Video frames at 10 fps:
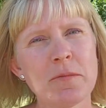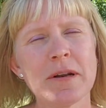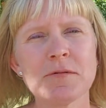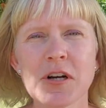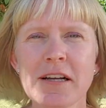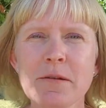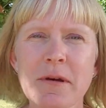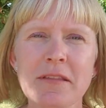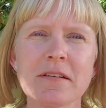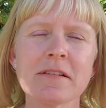but I'm trying to
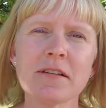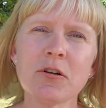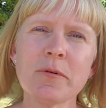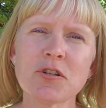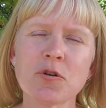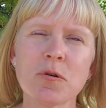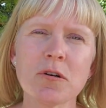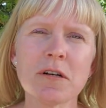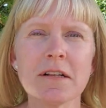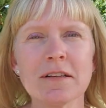make these a little bit
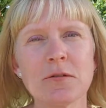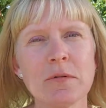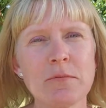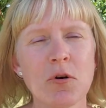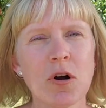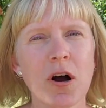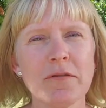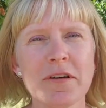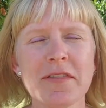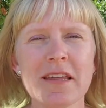shorter and a little bit more often.